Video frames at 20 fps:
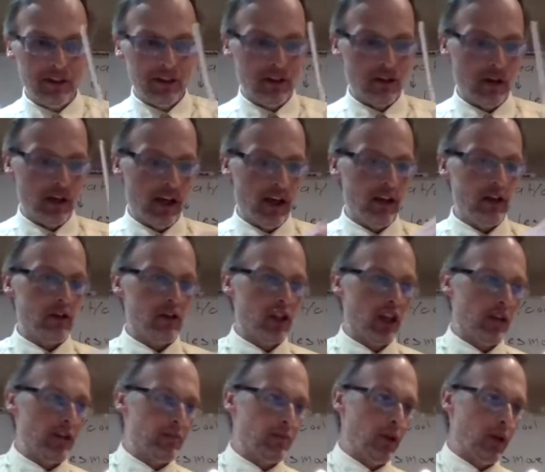okay, so
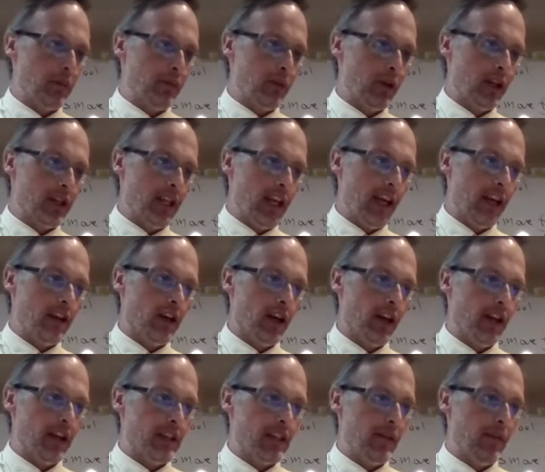Jacob's put his hand
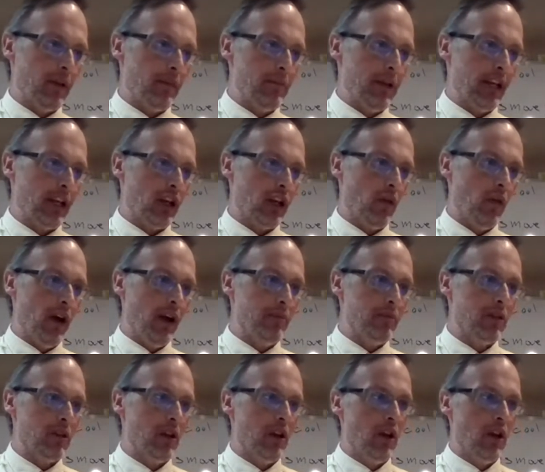on it and see if he can make it go up.